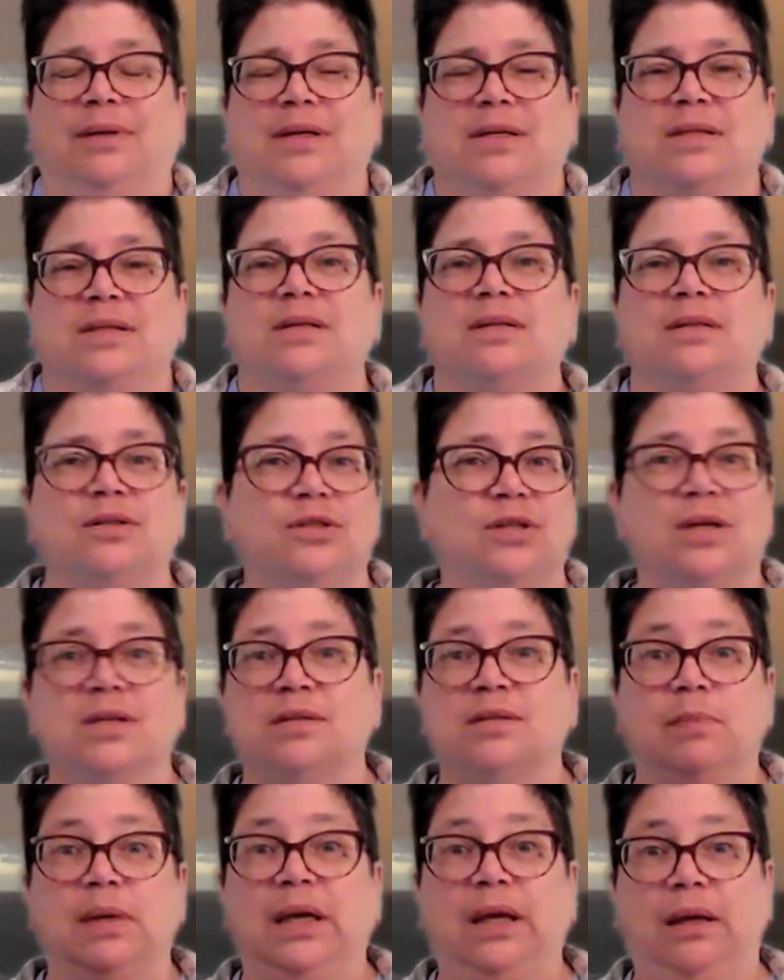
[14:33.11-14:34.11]
This isn't
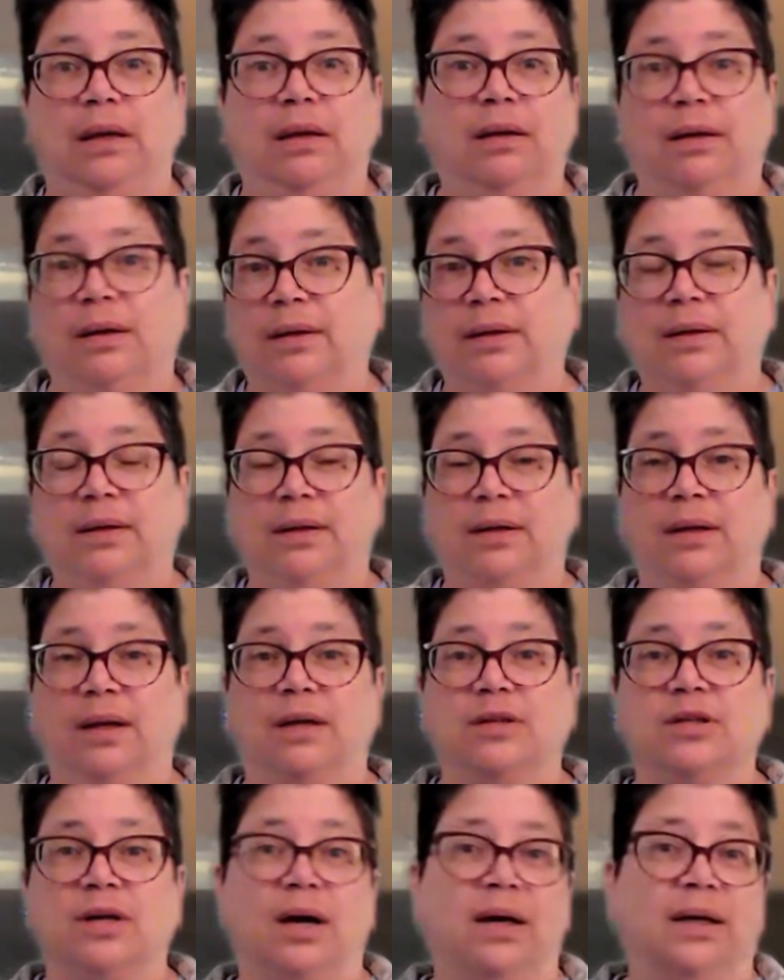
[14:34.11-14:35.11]
just me,
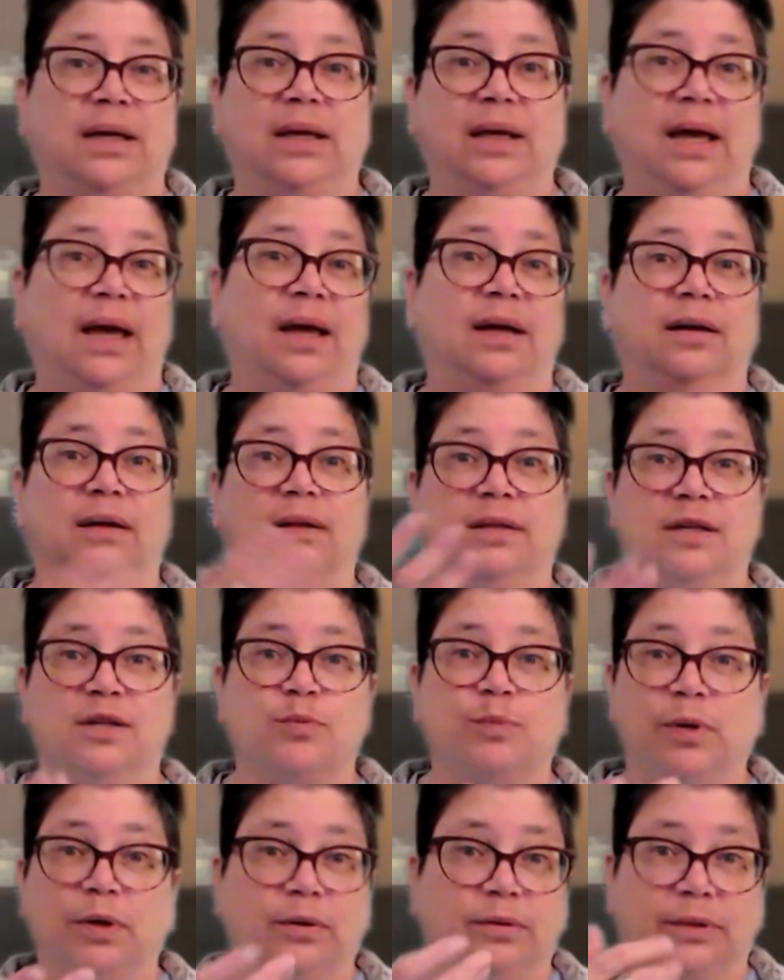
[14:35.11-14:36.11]
a talking head on this
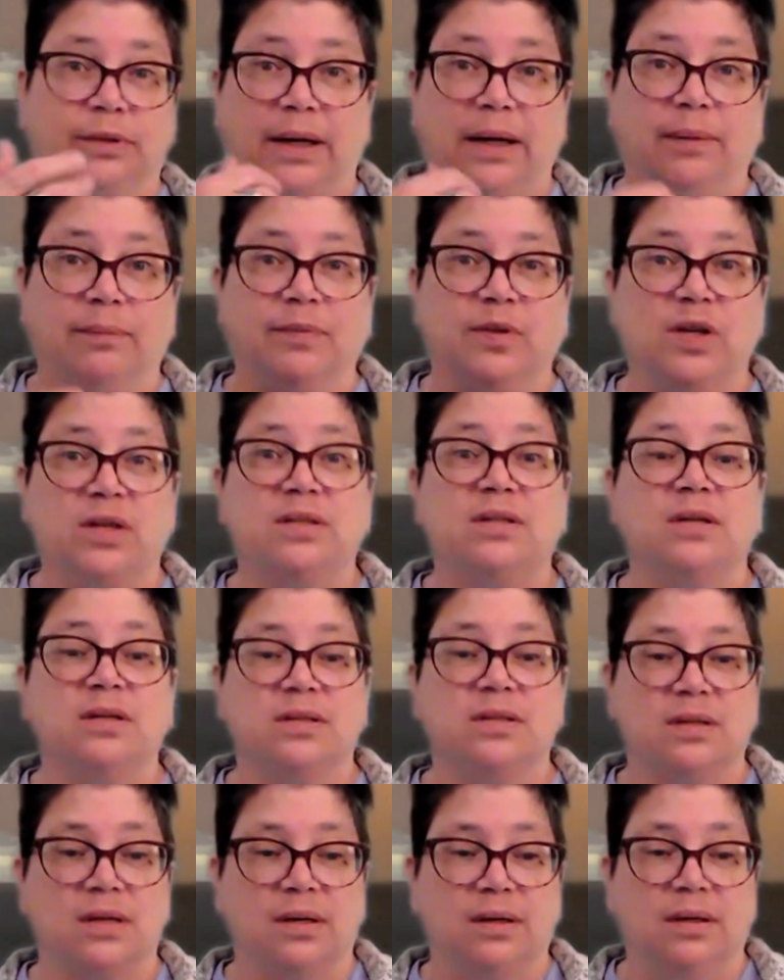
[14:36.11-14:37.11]
program. This
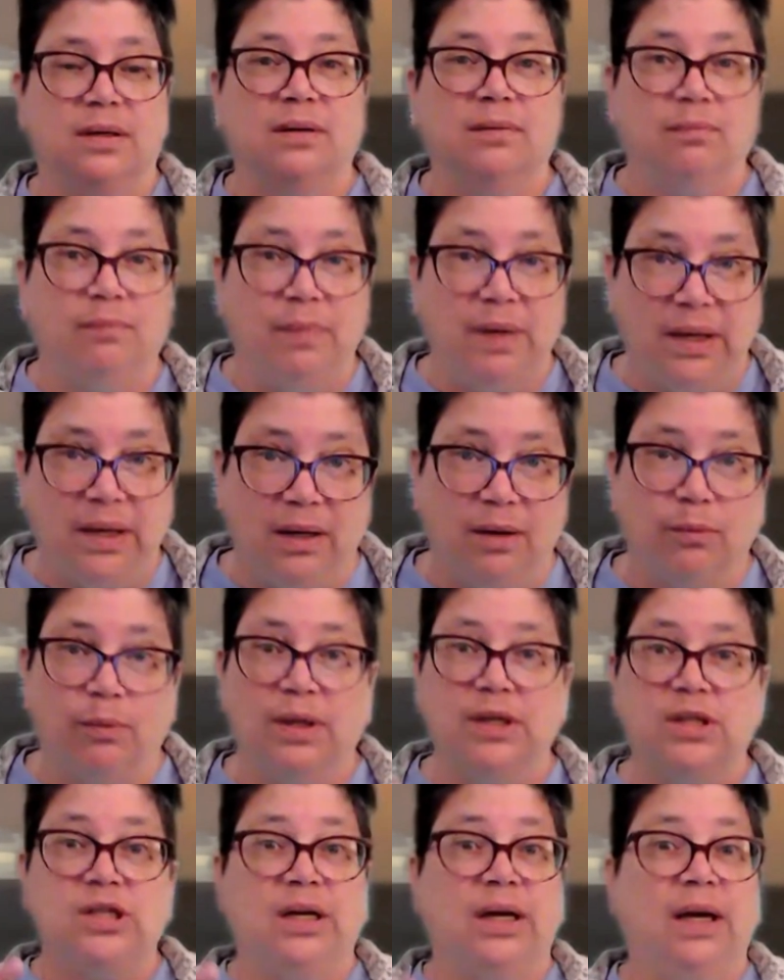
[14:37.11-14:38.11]
is me
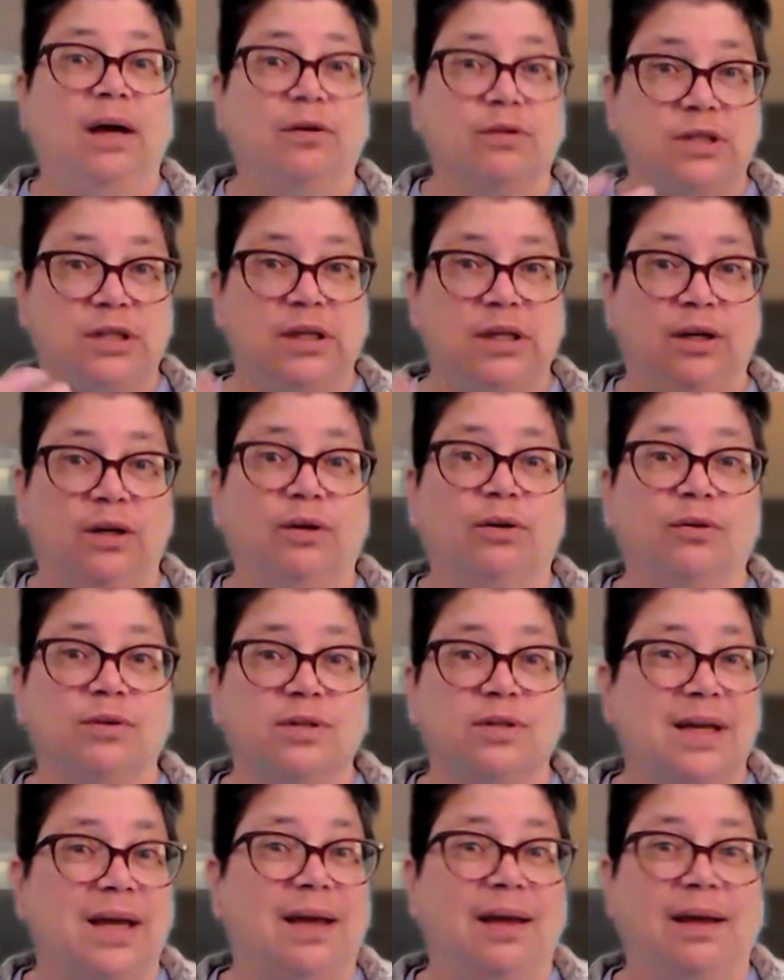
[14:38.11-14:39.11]
reaching out to you
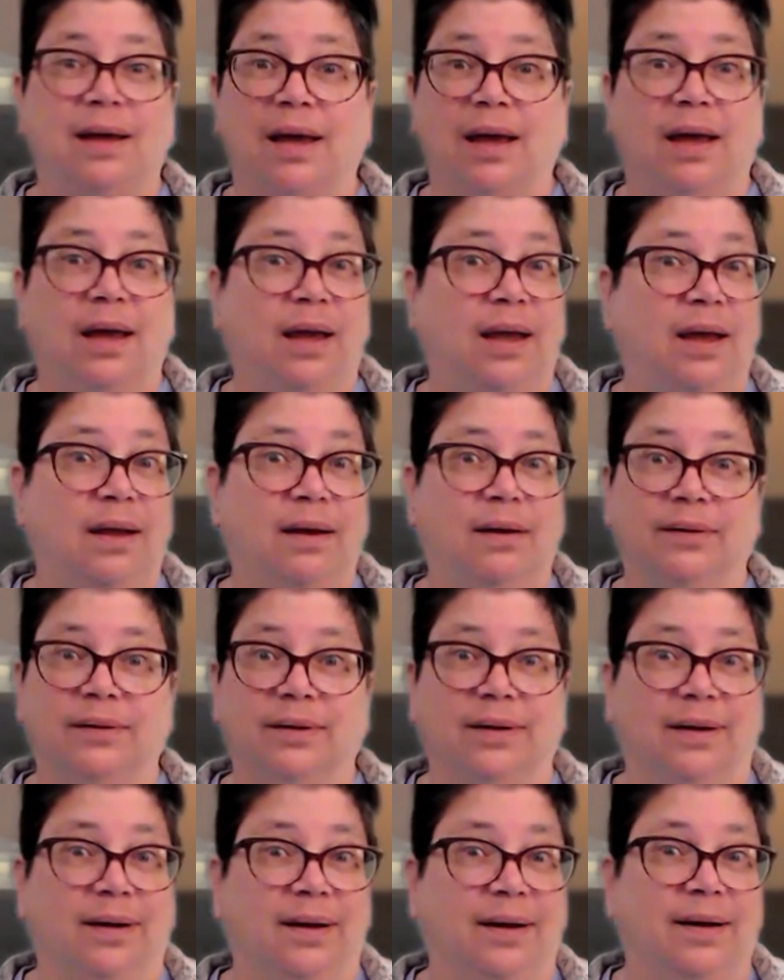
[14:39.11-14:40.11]
saying, hey,
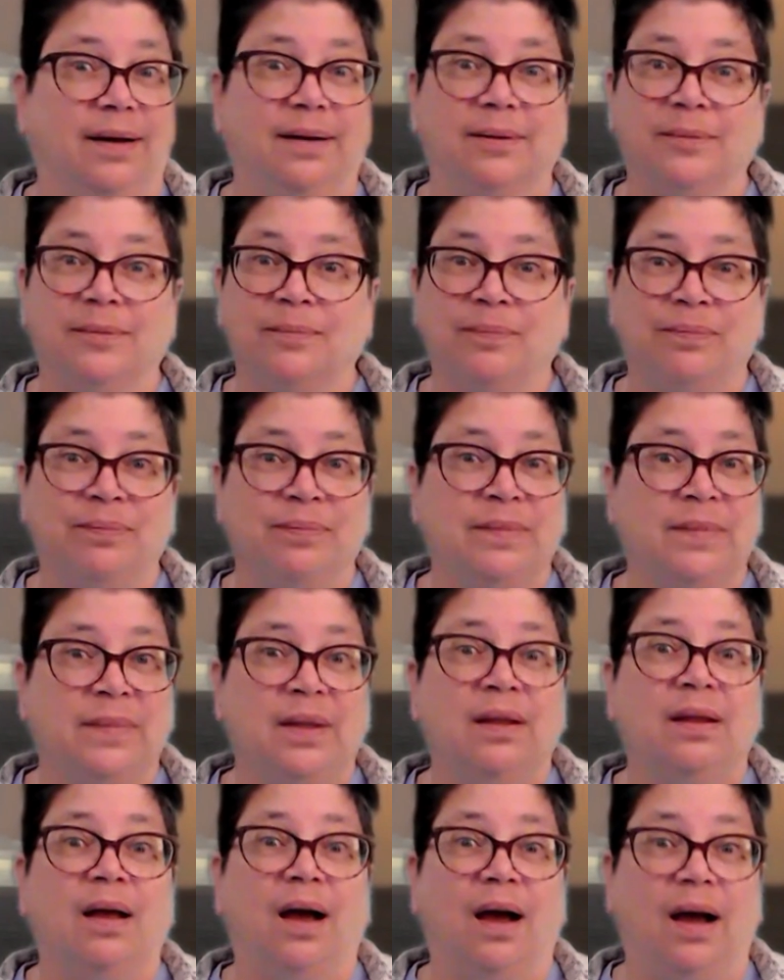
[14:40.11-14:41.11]
uh,
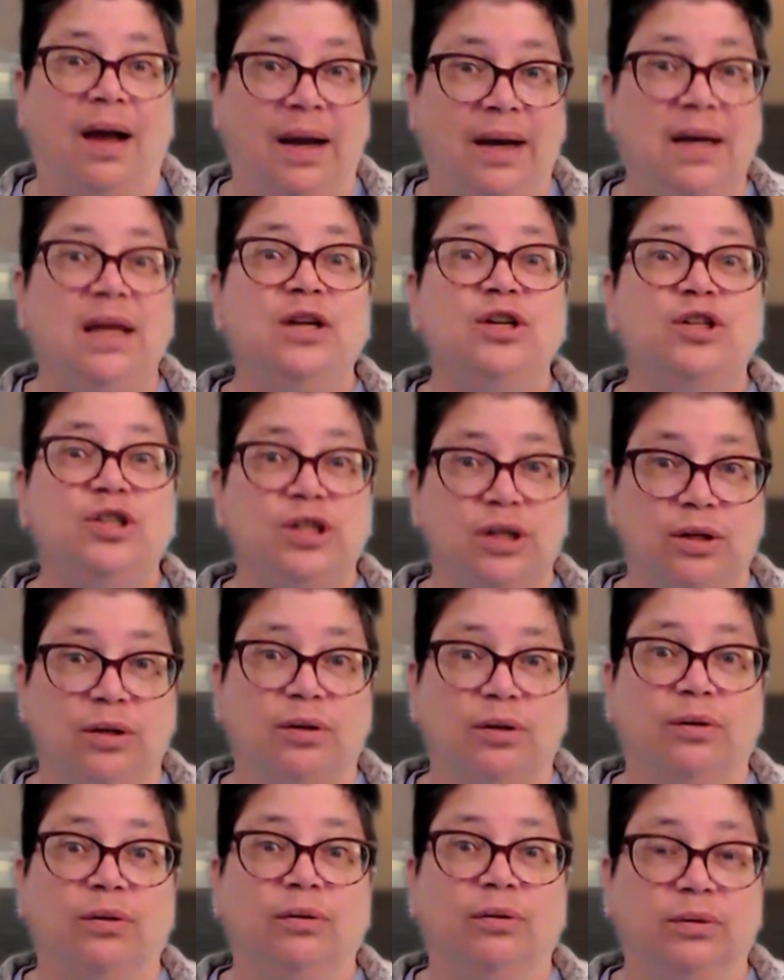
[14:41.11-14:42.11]
I need
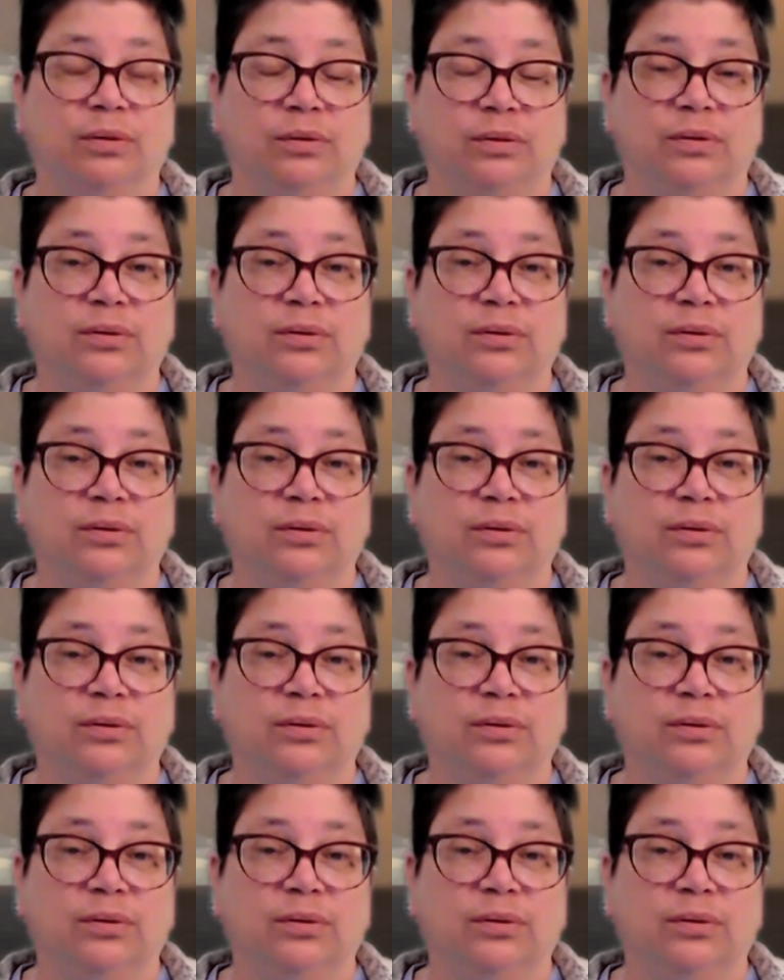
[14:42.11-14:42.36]
you.